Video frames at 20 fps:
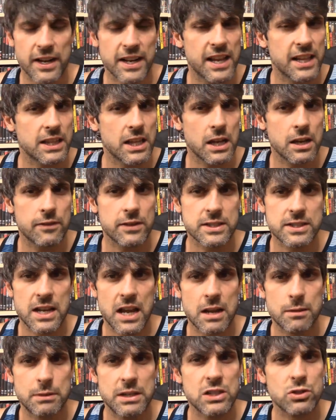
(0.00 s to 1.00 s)
I can't think of his
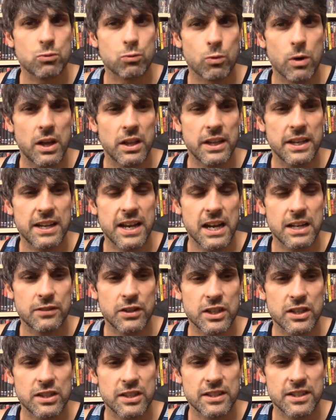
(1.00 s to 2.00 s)
name. He's really kind of
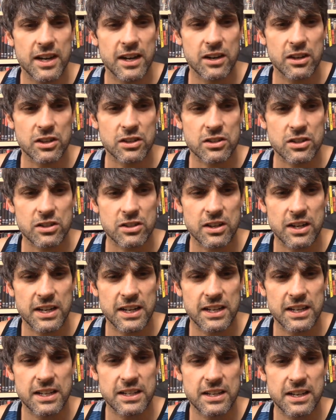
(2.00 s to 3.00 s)
a good character,
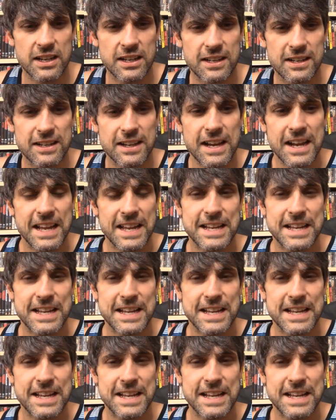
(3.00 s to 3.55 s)
and he he,